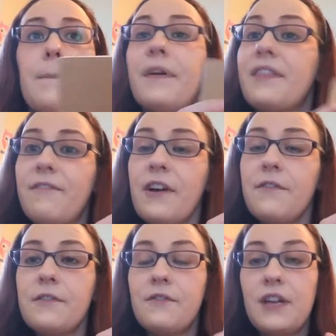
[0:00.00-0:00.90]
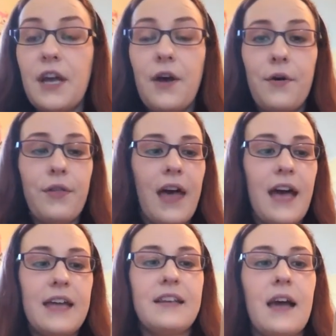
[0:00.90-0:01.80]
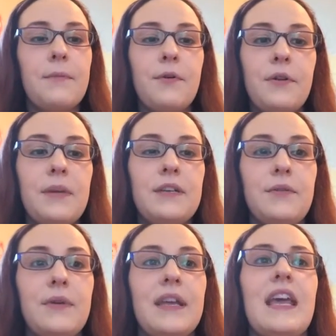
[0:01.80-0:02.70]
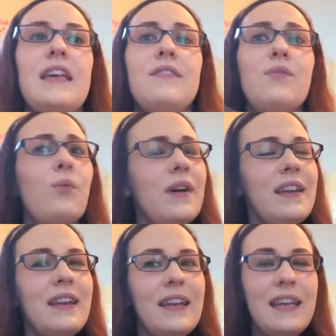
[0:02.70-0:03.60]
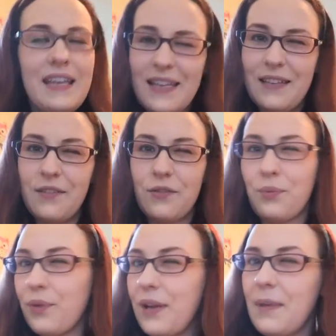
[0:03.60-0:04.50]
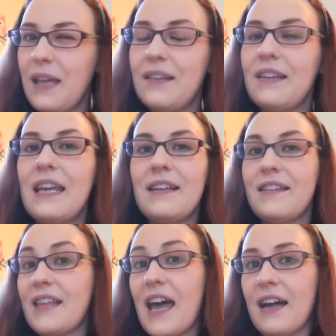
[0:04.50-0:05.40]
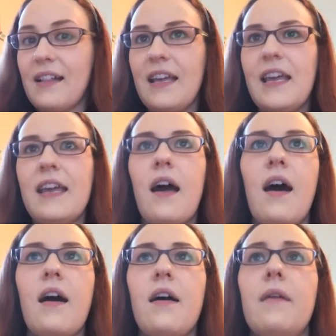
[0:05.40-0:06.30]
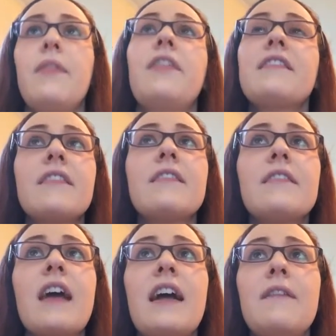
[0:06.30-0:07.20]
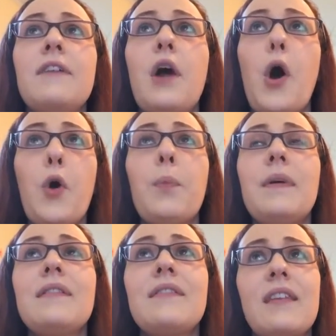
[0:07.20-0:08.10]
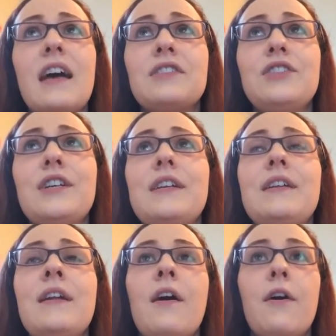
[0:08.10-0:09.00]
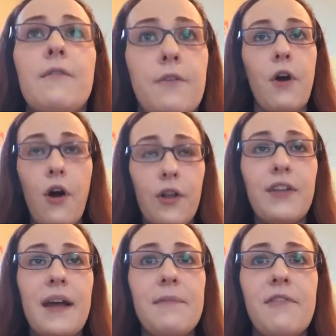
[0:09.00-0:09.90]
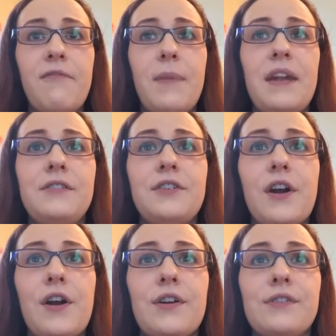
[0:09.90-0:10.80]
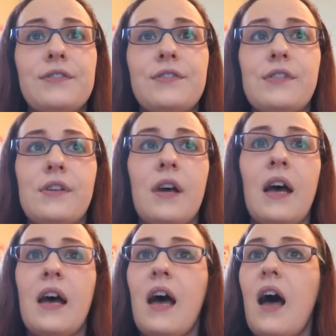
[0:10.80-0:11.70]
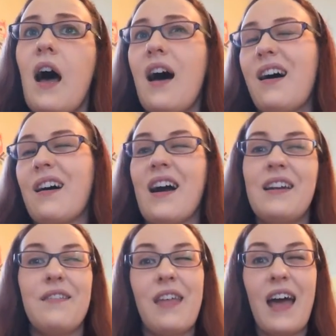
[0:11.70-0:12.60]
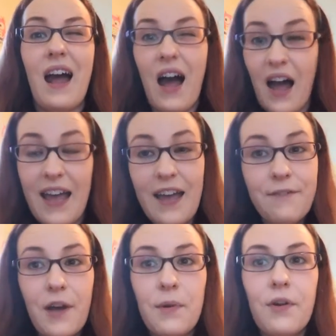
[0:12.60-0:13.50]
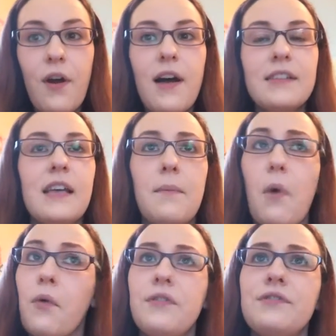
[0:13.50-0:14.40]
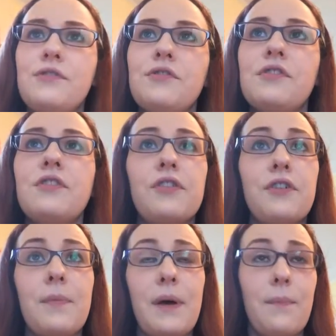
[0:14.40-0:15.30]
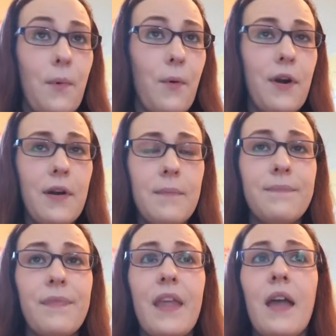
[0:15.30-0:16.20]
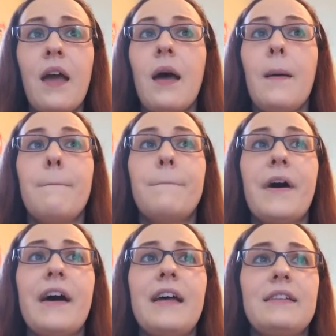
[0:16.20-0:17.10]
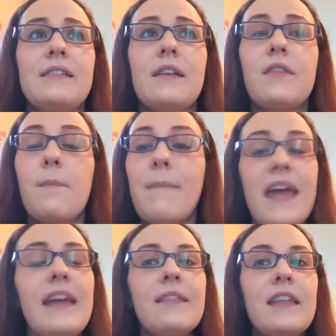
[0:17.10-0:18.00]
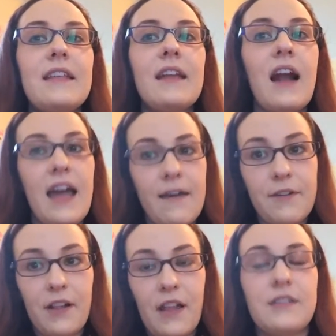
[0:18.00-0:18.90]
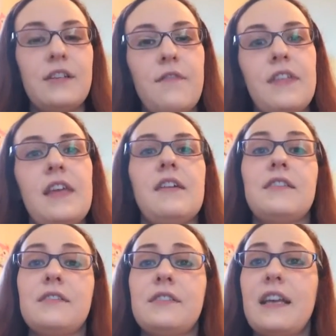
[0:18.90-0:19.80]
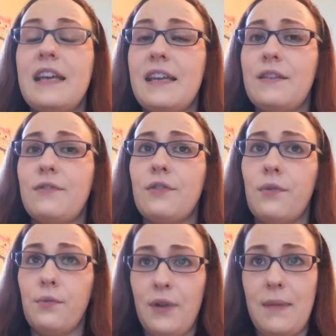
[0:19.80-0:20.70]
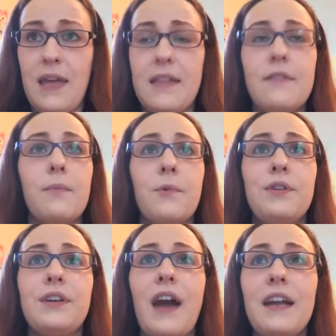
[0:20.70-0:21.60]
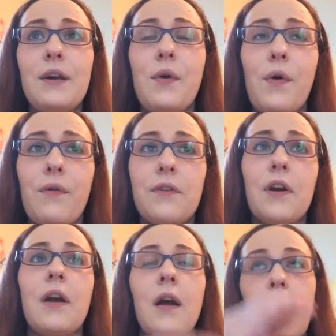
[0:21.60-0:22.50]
But the very first video that I'm going to be doing is, what is Rement exactly? This is kind of an open section all types of miniatures, kind of that I have come across. I'm always interested to learn about more, but the main thing that I have collected over the years is Rement. So I'm going to kind of go over